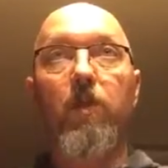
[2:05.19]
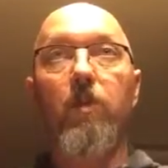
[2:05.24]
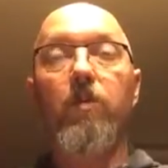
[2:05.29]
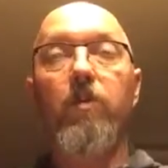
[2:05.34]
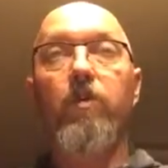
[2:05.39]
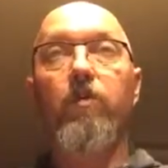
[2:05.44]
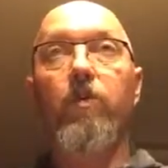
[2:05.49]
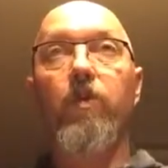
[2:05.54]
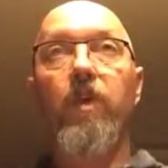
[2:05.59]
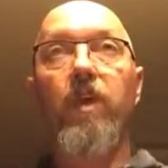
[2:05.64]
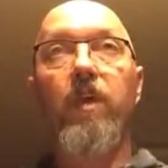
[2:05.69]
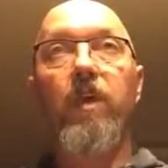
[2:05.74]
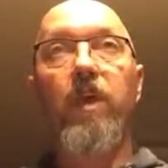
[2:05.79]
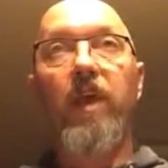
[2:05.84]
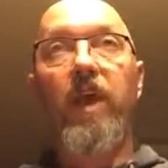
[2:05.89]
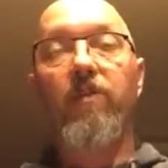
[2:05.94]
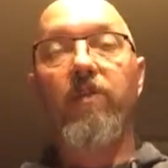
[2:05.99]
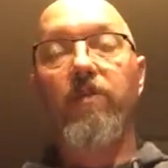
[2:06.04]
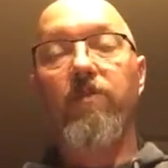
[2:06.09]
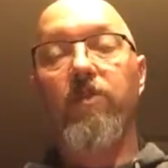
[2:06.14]
lowest one I
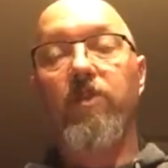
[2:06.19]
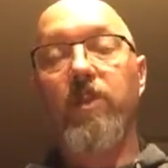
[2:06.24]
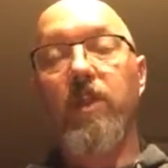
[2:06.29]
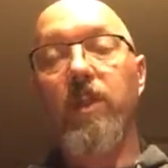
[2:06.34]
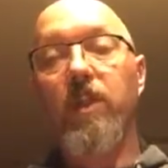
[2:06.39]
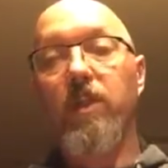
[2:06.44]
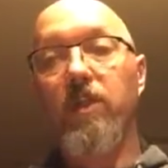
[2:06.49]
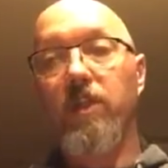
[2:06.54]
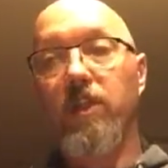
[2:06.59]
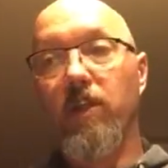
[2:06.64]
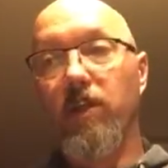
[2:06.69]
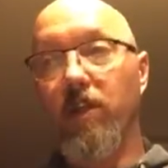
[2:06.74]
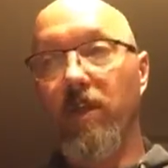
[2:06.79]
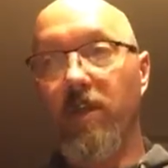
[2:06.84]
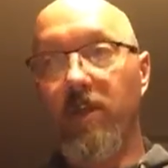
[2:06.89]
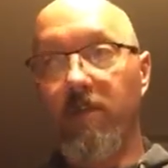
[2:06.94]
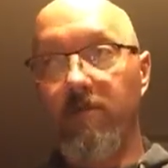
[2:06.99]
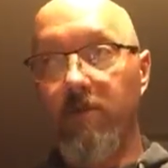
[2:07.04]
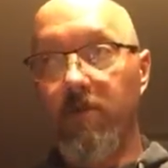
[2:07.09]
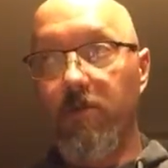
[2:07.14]
think I've ever seen is an
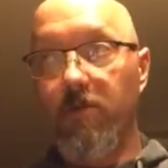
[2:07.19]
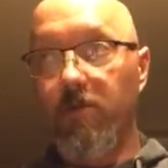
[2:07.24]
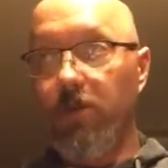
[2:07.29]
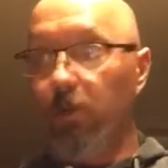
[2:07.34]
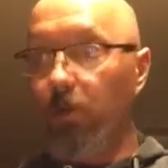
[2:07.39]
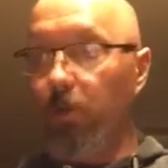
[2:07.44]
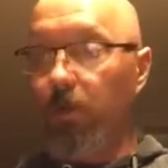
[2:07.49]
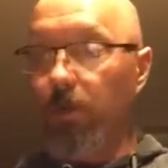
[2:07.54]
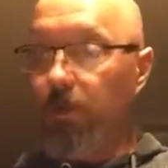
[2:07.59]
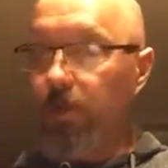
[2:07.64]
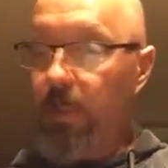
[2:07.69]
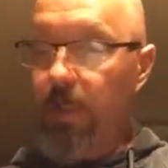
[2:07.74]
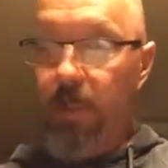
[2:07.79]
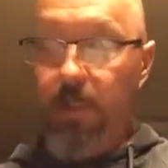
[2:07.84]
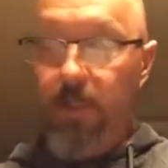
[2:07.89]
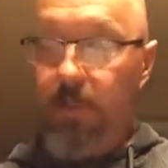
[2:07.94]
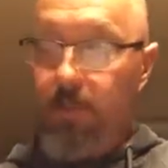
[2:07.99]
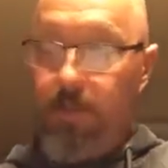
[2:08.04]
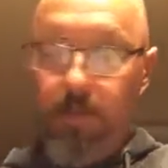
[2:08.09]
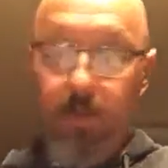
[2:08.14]
11, so we'll say
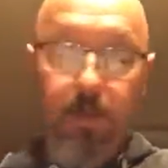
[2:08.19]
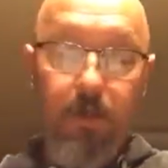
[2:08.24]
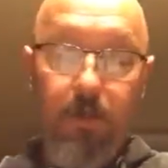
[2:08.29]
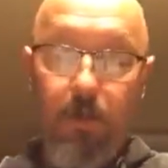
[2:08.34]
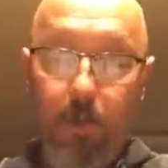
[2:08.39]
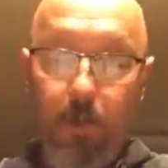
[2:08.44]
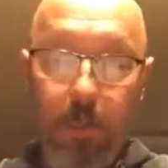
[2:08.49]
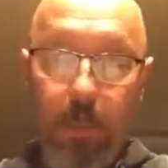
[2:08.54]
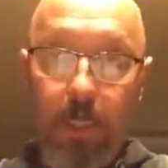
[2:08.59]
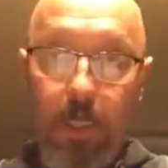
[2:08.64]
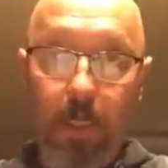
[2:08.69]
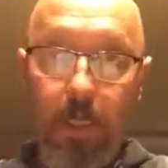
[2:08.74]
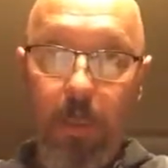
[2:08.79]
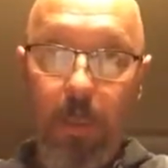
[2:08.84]
this is a 20.